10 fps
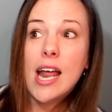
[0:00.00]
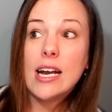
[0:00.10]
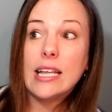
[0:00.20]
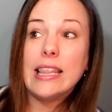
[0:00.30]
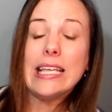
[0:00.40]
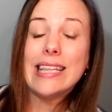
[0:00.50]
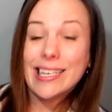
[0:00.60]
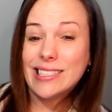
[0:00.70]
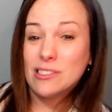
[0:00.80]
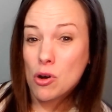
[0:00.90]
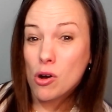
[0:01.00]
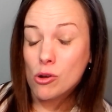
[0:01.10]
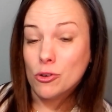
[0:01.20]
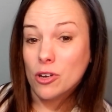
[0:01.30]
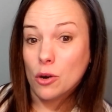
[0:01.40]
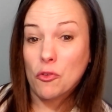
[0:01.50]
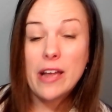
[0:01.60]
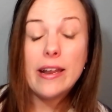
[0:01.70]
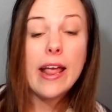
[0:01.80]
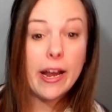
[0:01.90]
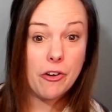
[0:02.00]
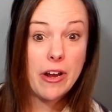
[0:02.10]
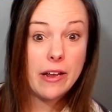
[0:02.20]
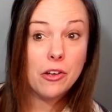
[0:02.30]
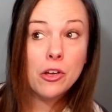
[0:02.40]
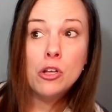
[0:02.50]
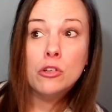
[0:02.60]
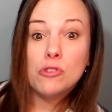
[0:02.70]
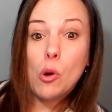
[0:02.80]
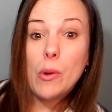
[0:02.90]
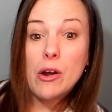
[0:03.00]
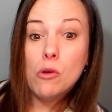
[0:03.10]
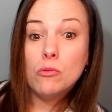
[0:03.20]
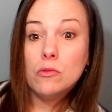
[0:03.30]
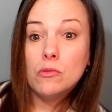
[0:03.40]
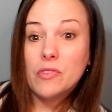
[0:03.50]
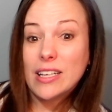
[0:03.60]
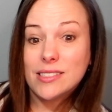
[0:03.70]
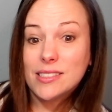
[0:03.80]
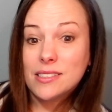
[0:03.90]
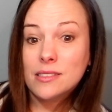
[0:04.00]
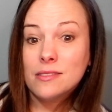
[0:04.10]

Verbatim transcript: And I think that is called a red herring. So we don't, that's